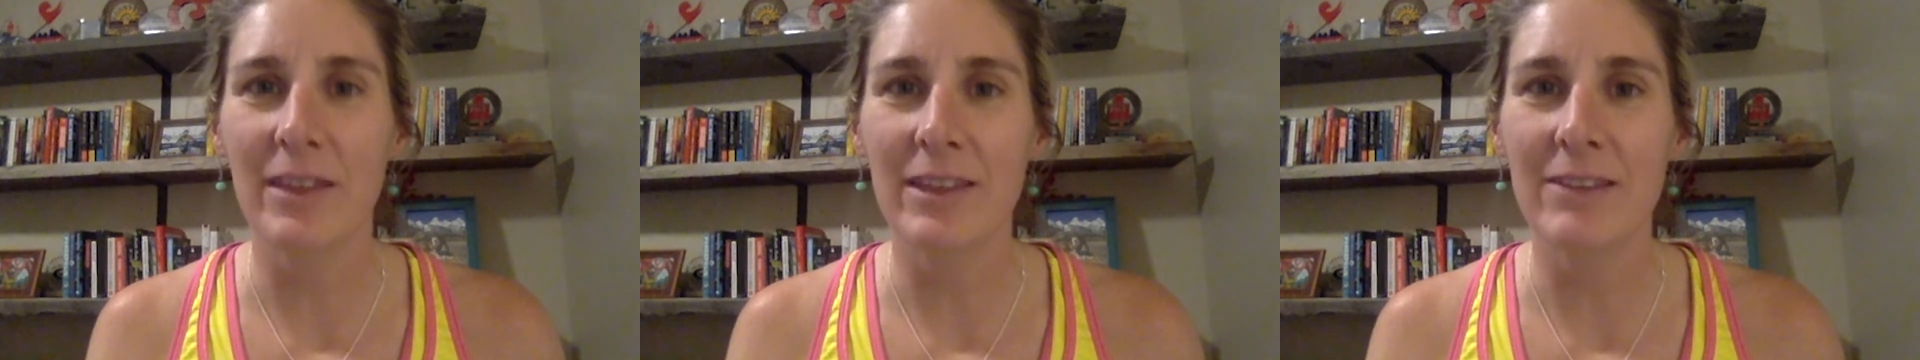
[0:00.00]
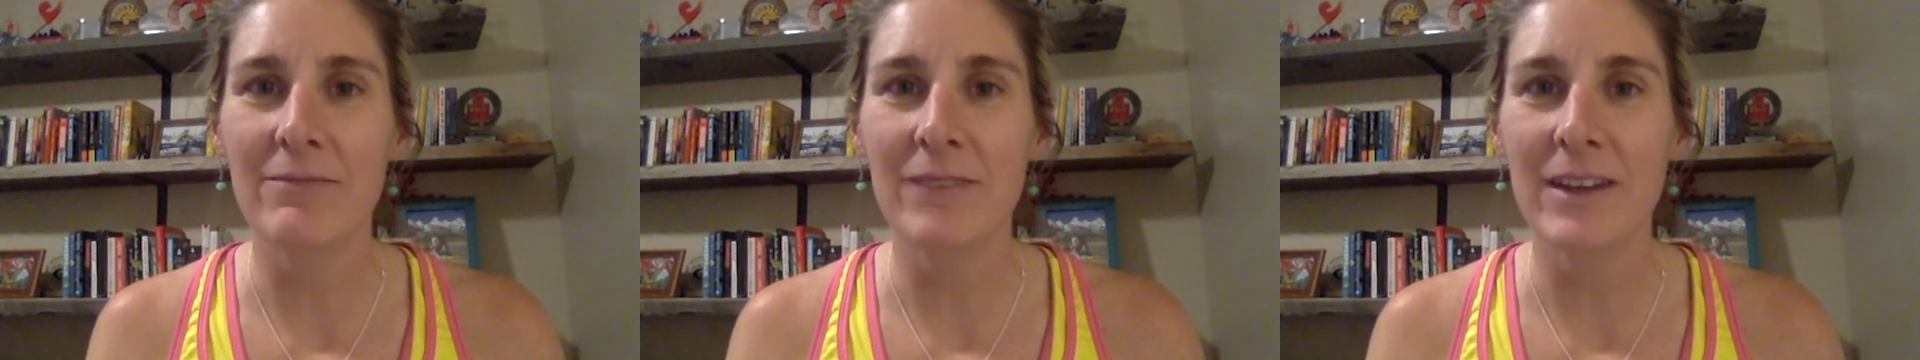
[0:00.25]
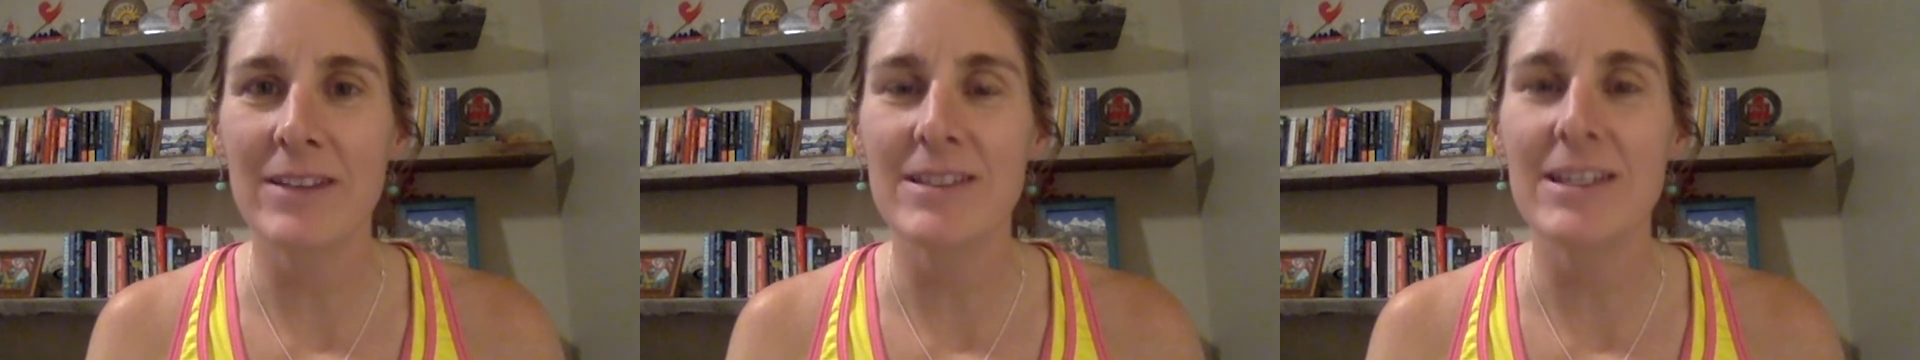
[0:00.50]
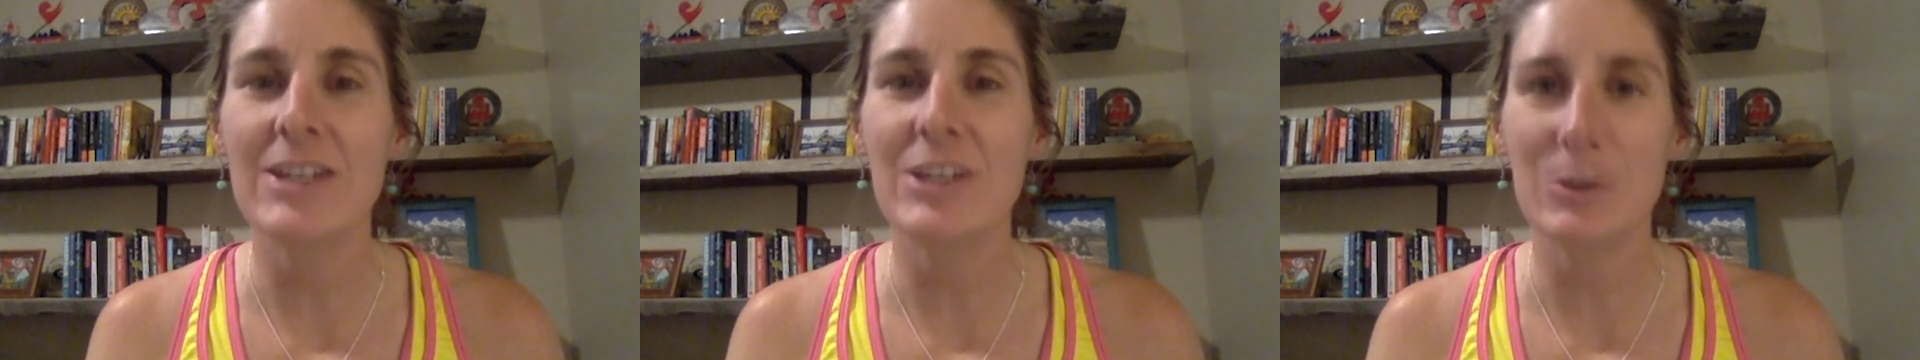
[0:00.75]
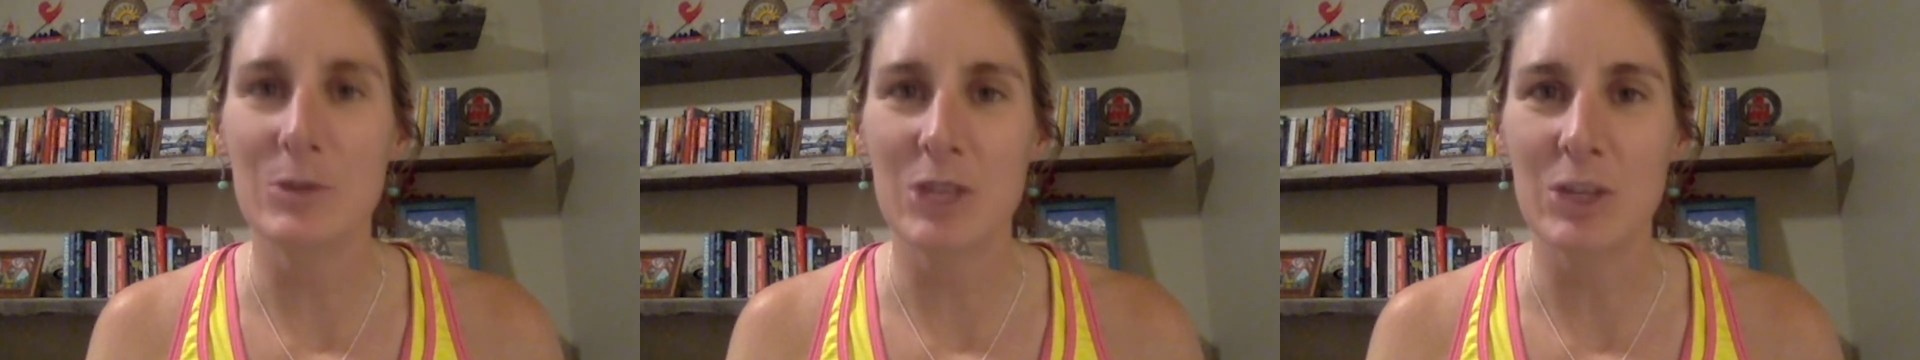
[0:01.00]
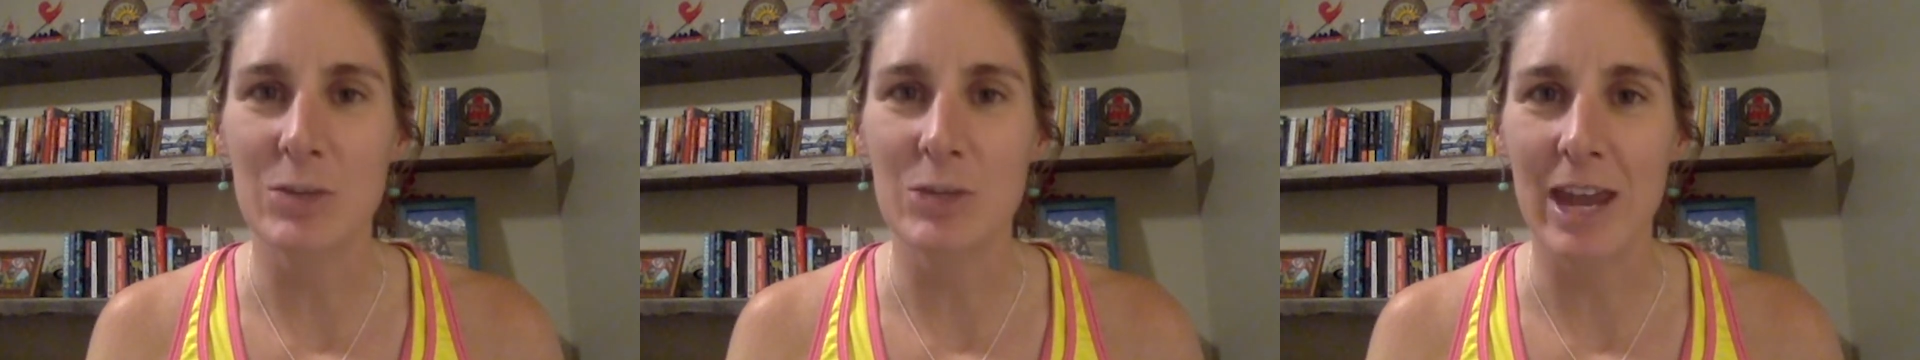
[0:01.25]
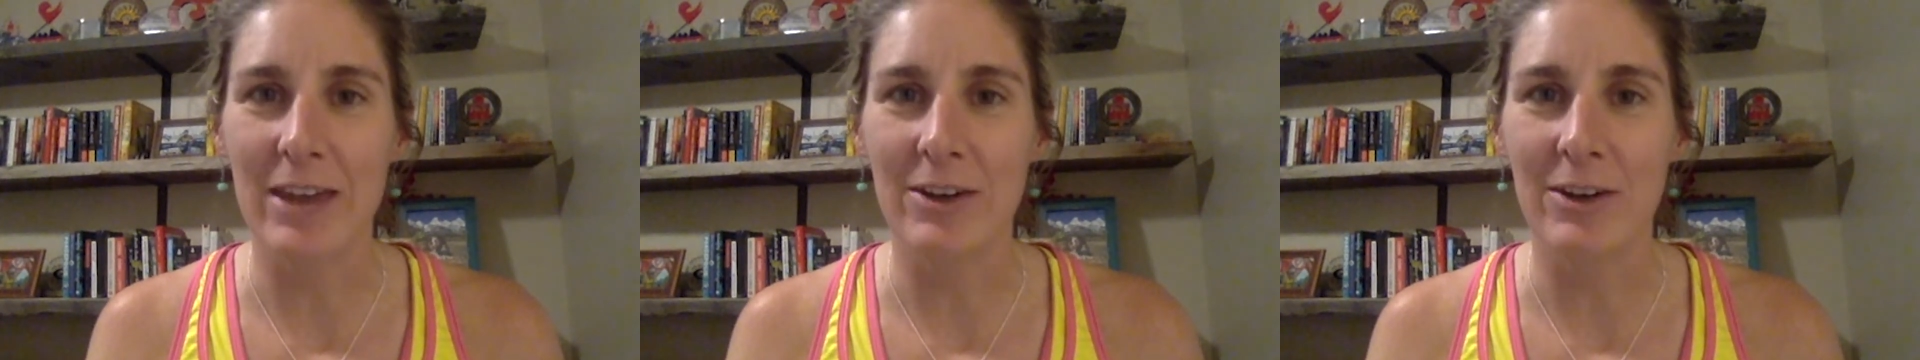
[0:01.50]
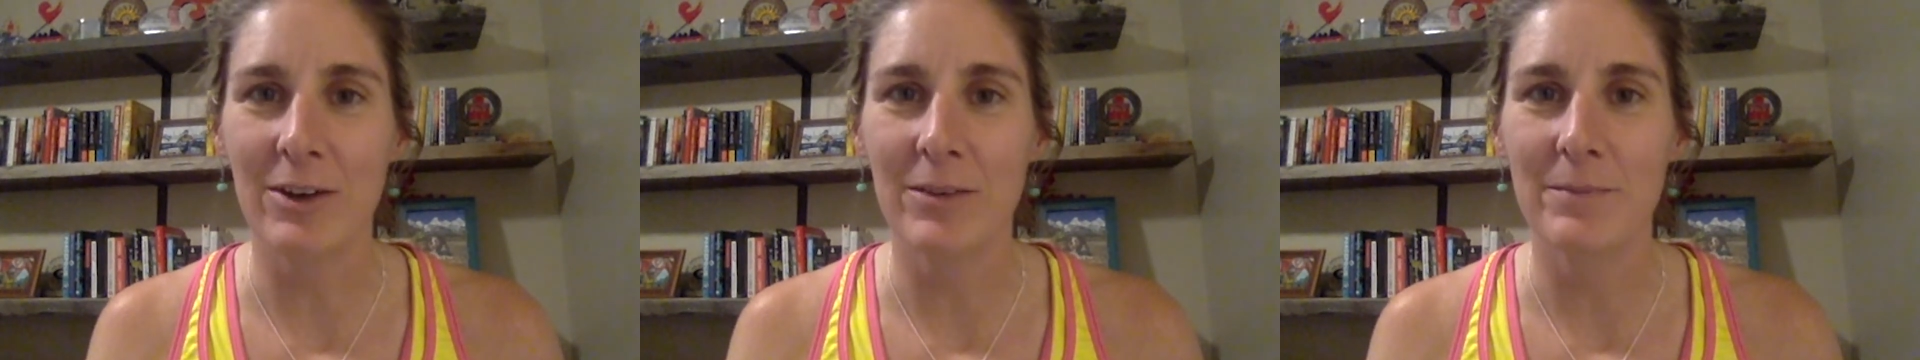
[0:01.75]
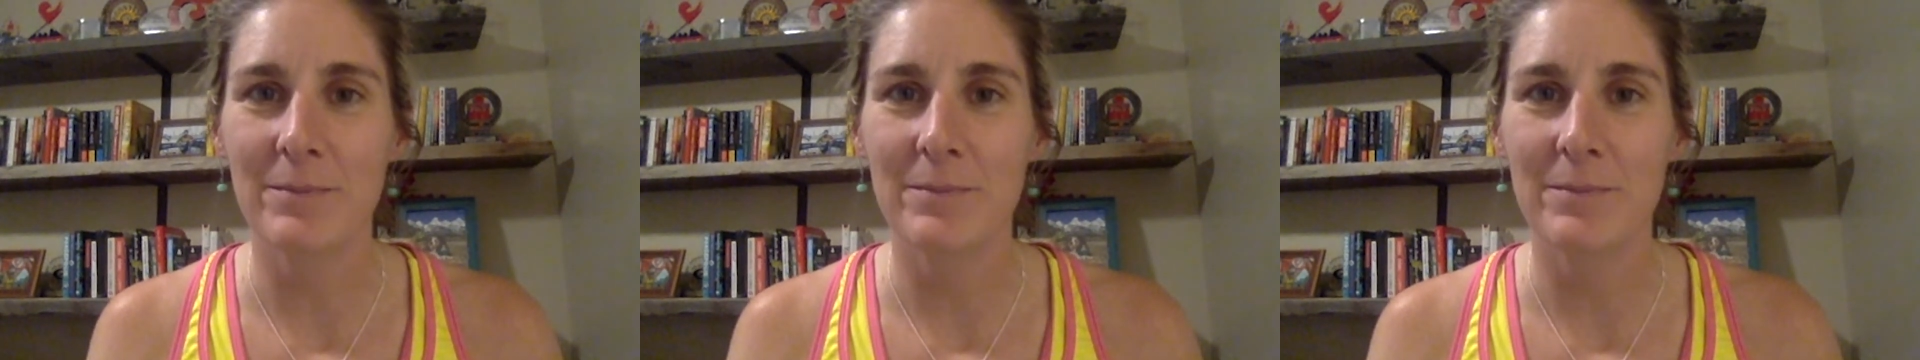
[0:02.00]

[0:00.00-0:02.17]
Live Feisty YouTube channel.